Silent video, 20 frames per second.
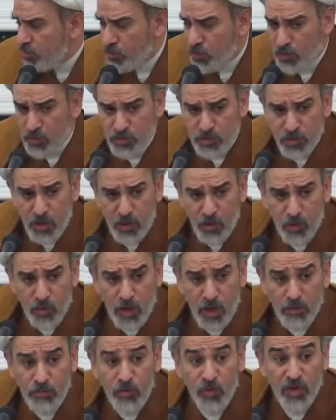Those
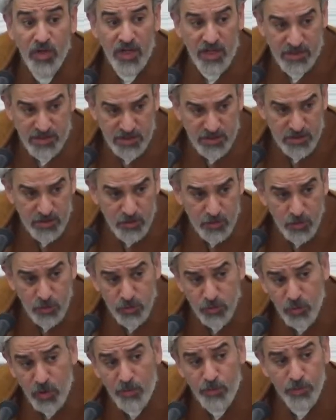who are mukhlas,
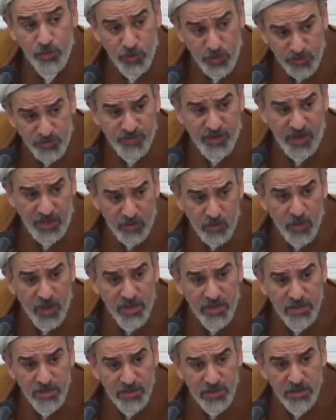those who are purified
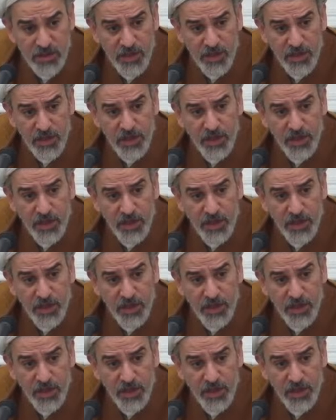ones,